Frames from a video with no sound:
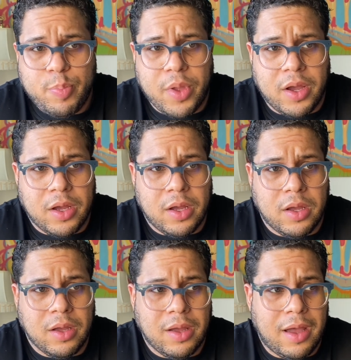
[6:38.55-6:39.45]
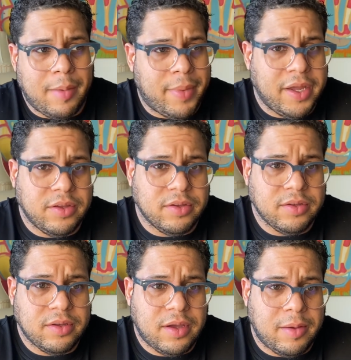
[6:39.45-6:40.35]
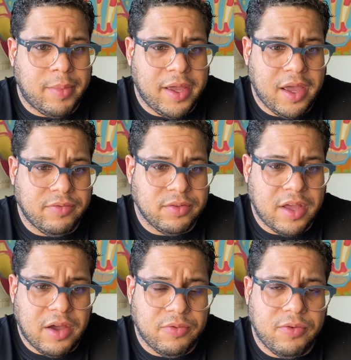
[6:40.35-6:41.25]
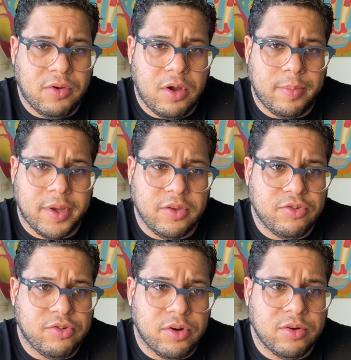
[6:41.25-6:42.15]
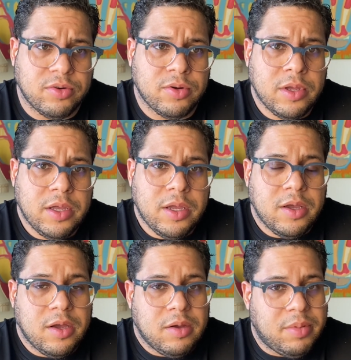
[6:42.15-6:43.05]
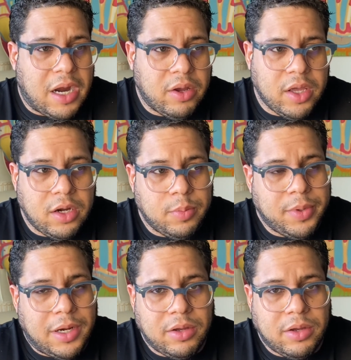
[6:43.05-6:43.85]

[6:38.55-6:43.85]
I might have a downfall, I might struggle, but I'll get up and I'll